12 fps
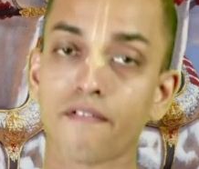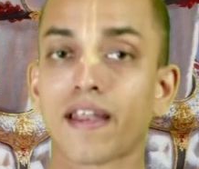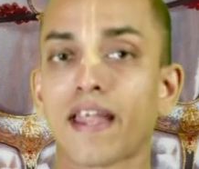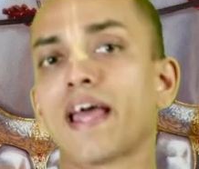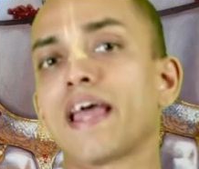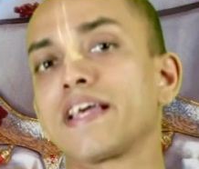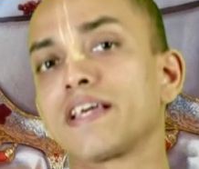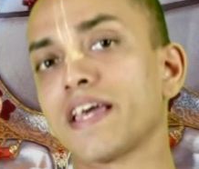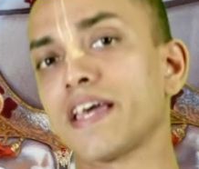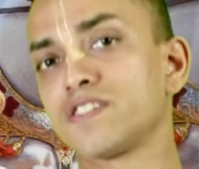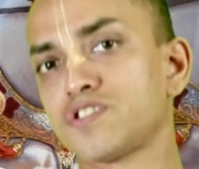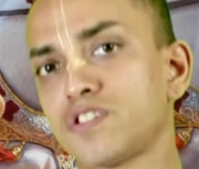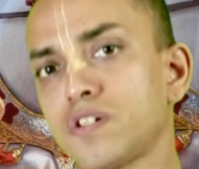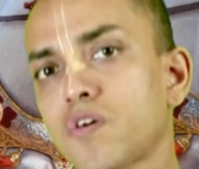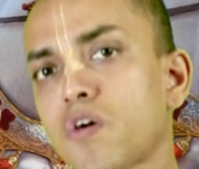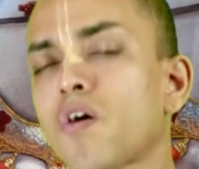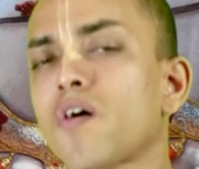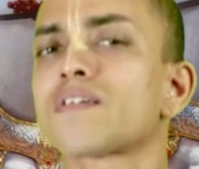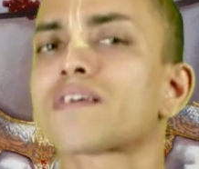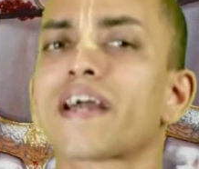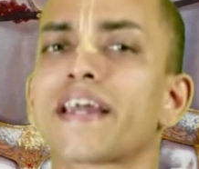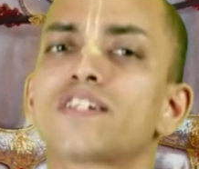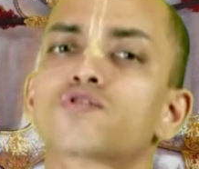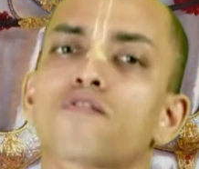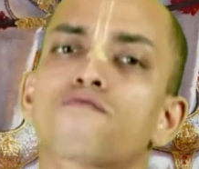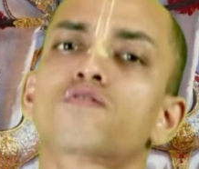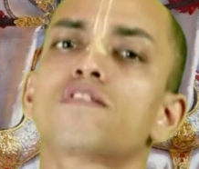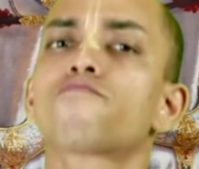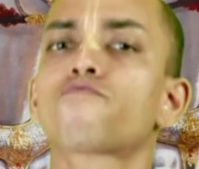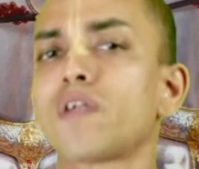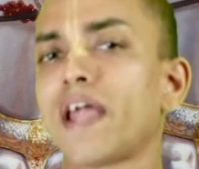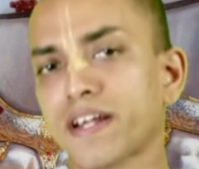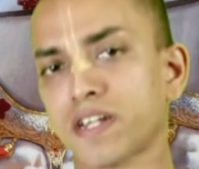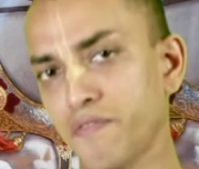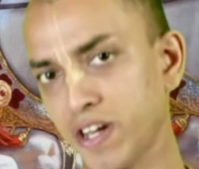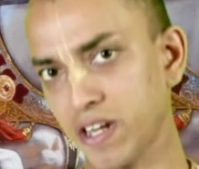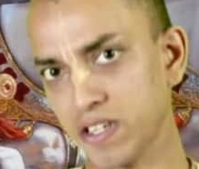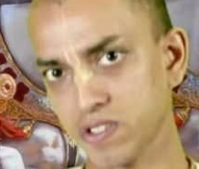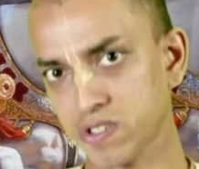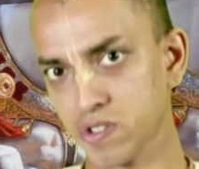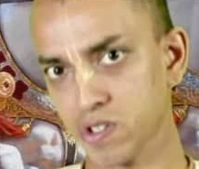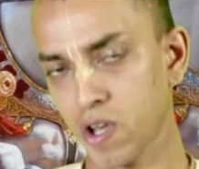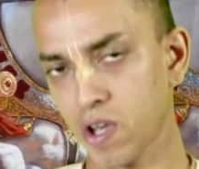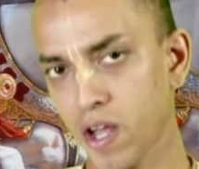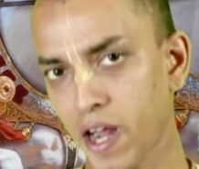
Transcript: they were engaged in all kinds of sinful activities.